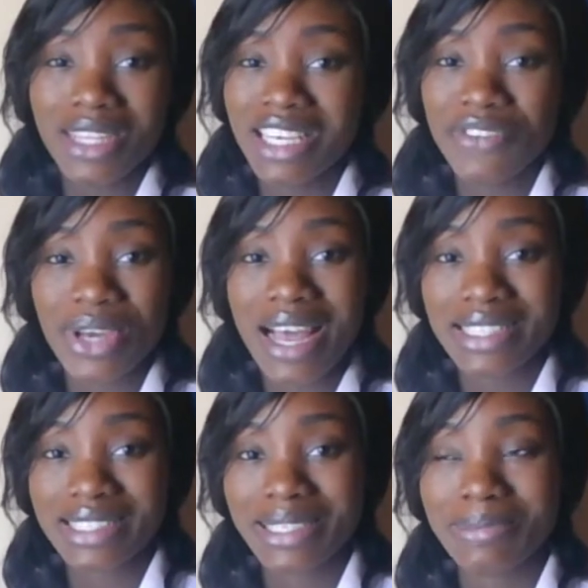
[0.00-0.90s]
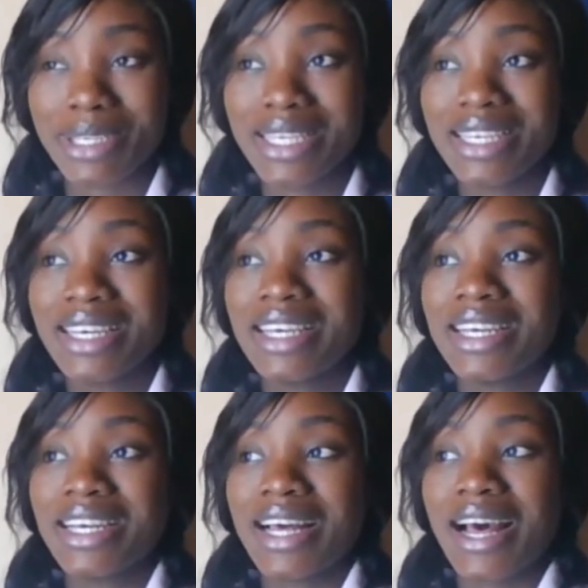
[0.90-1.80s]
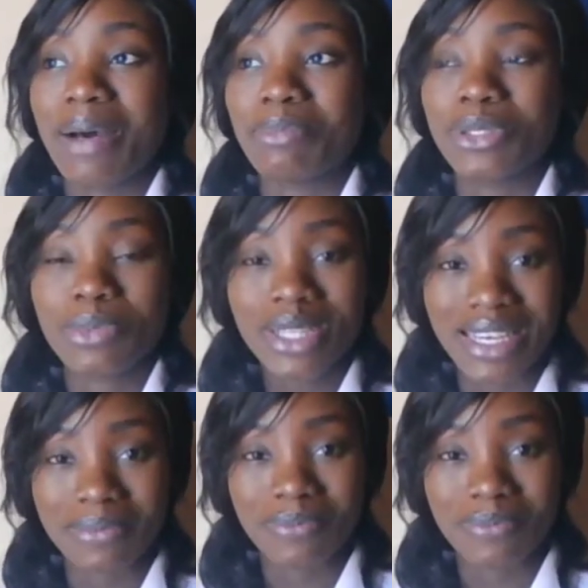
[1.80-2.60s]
If you ask me, it would be like,